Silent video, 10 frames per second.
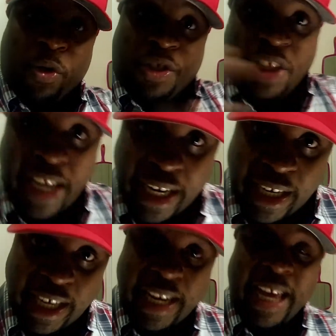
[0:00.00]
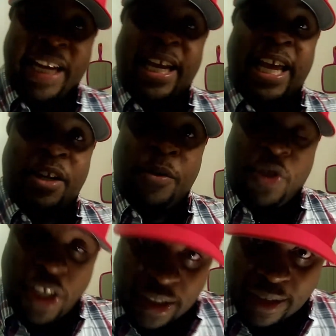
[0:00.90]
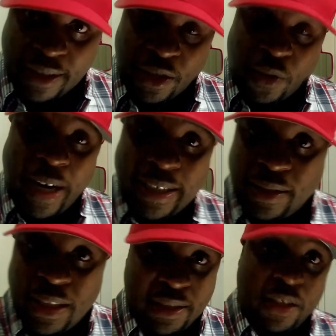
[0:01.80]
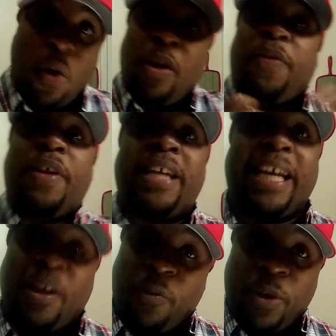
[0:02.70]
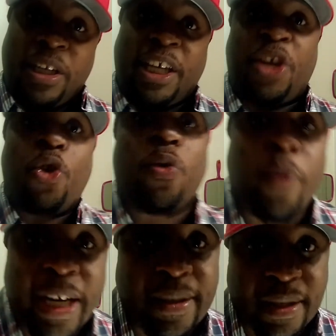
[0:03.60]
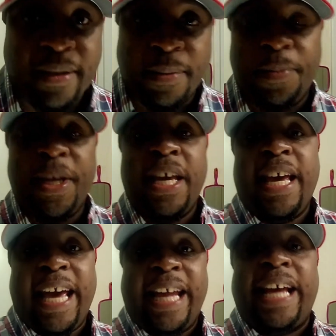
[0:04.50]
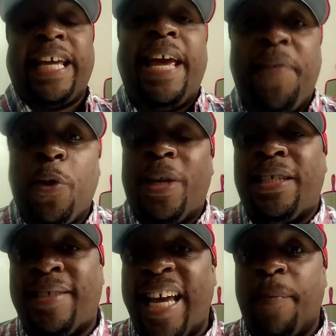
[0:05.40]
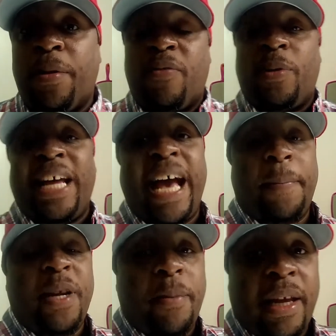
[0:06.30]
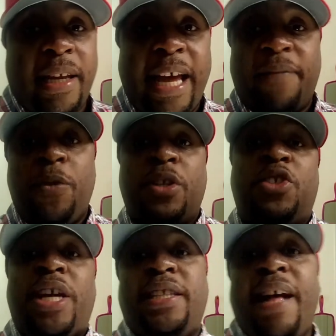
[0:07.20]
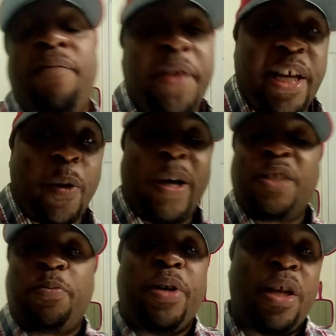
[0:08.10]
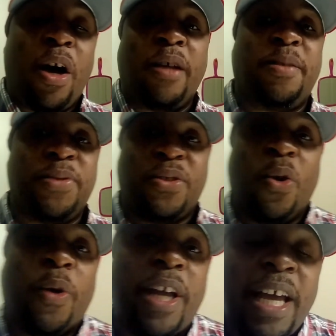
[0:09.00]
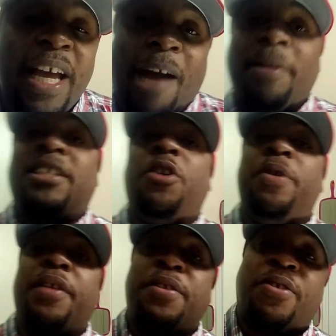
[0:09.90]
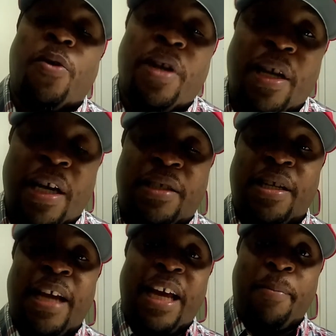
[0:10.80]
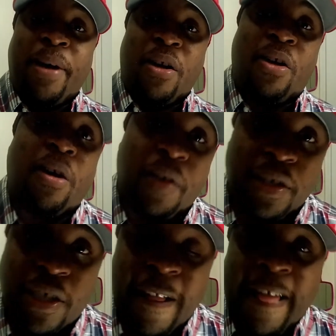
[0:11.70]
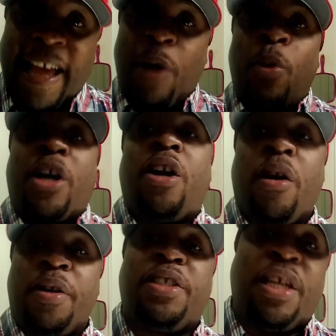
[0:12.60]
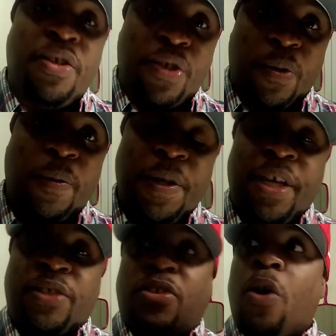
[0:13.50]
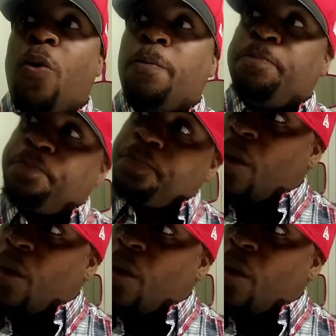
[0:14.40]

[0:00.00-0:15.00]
Christianity and Jesus and Christ is the only thing that can really cure racism, and I gave you an example of what happened in my life. You can check that video out. It's a pretty awesome story. I'm going to tell you another story tonight about courage and what courage can do. So